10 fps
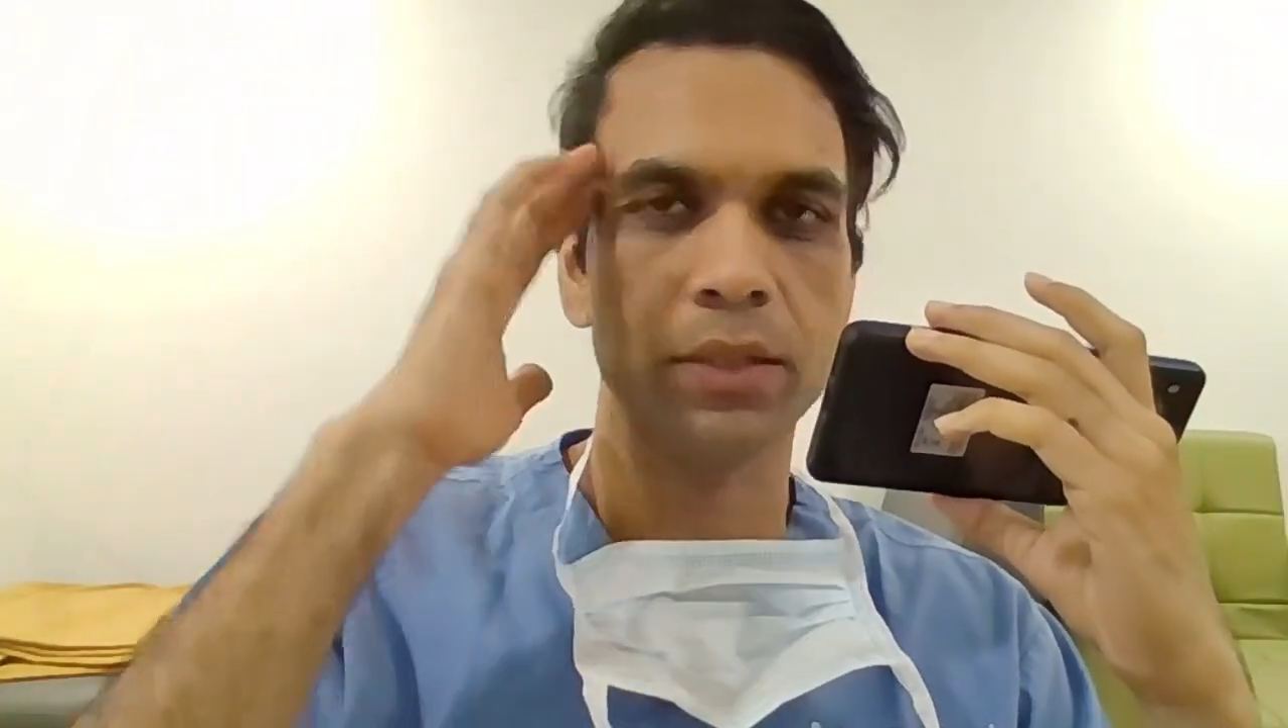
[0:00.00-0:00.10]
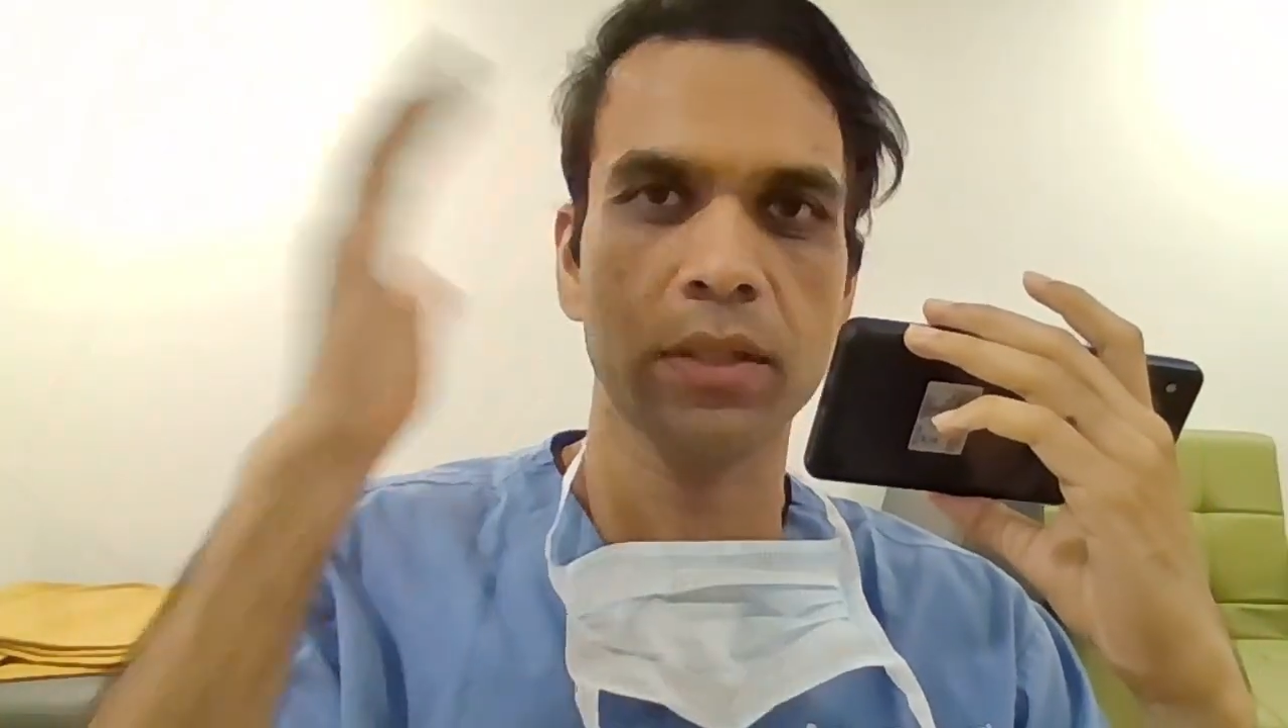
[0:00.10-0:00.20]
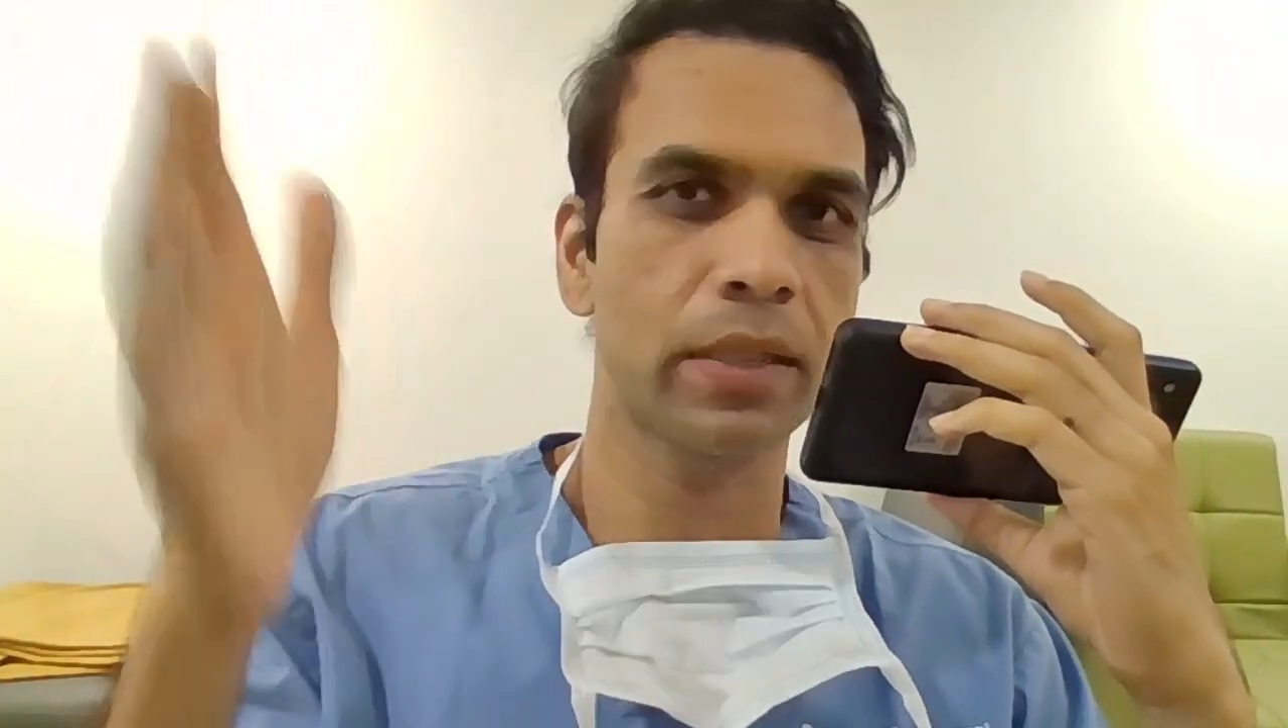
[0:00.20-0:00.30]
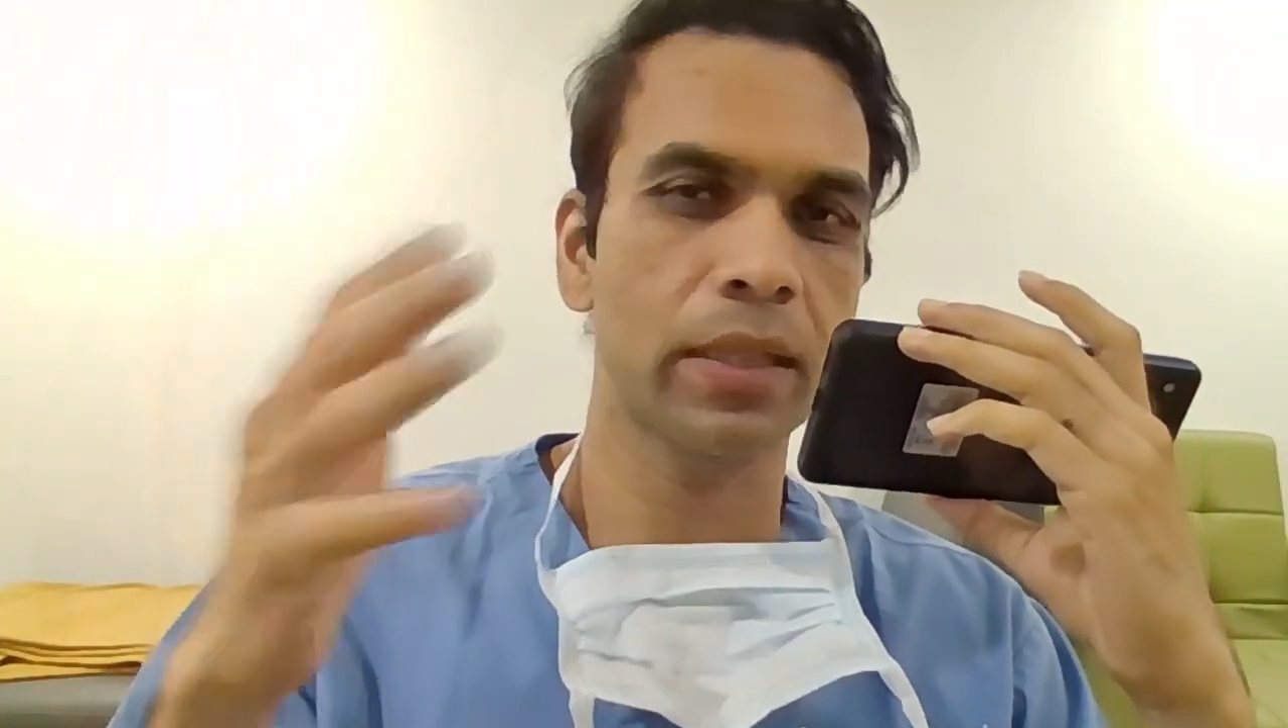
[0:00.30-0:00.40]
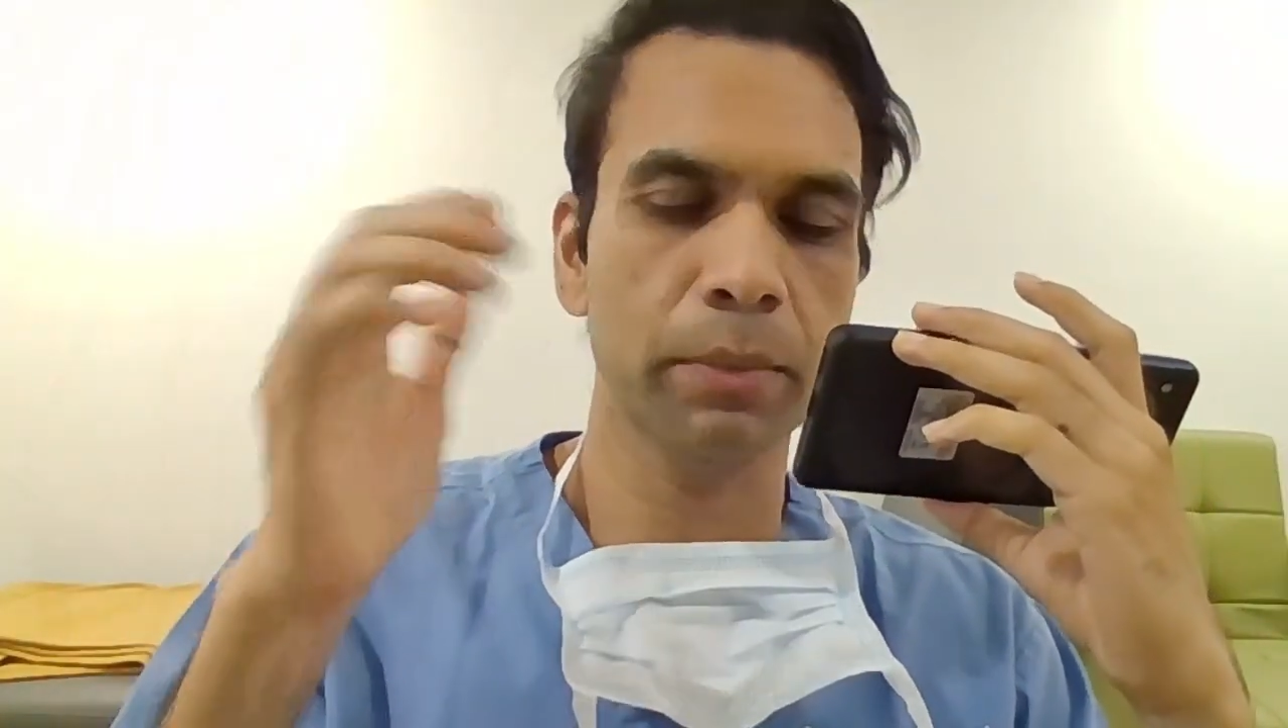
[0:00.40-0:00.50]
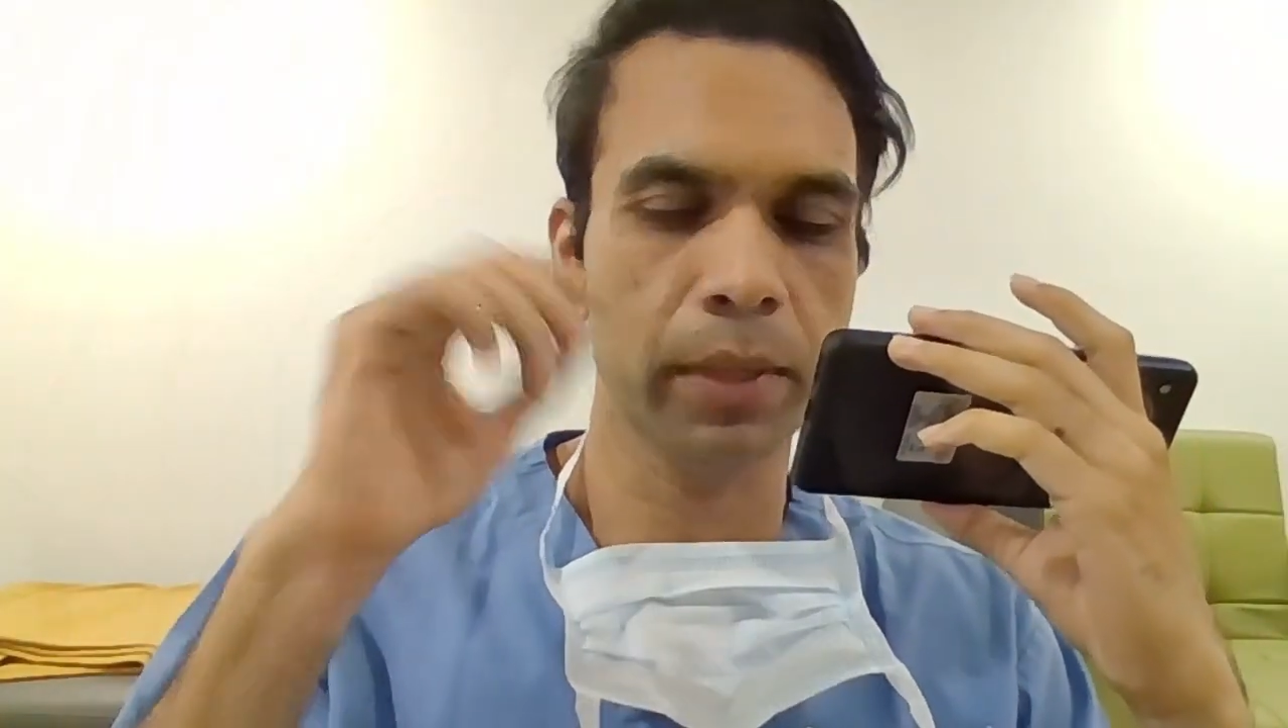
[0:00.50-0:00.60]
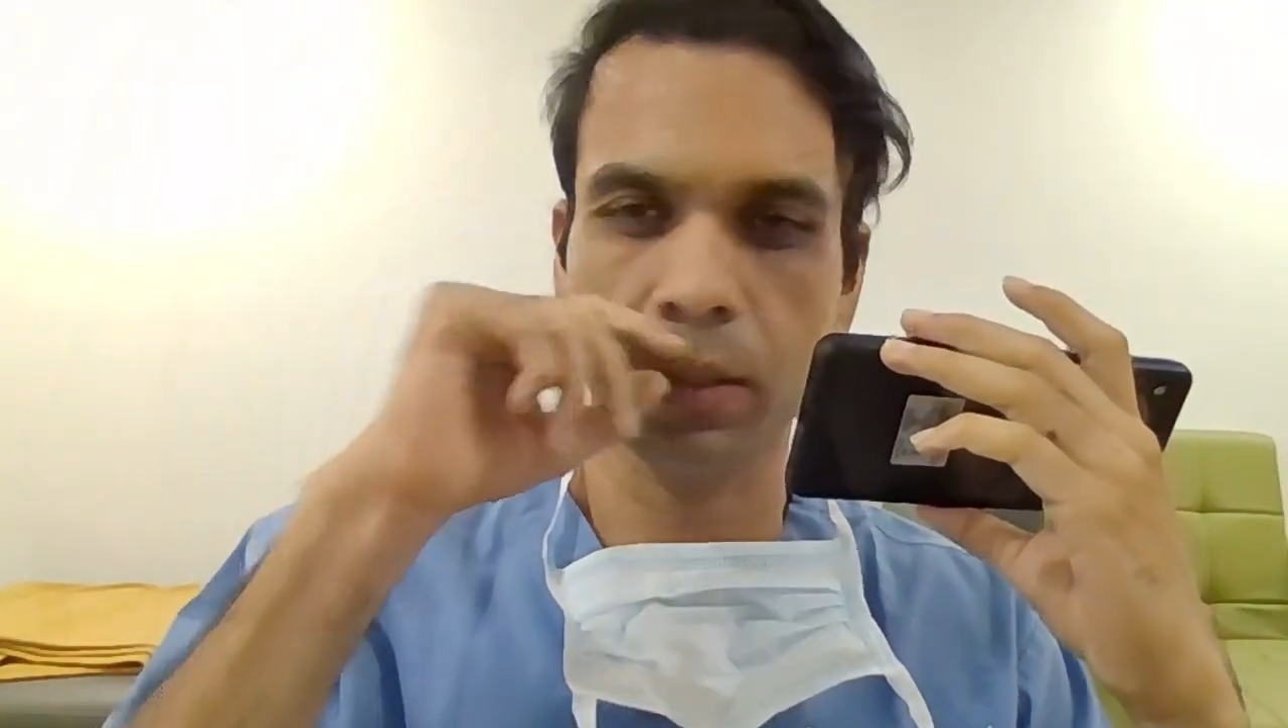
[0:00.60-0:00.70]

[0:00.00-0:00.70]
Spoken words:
actually dream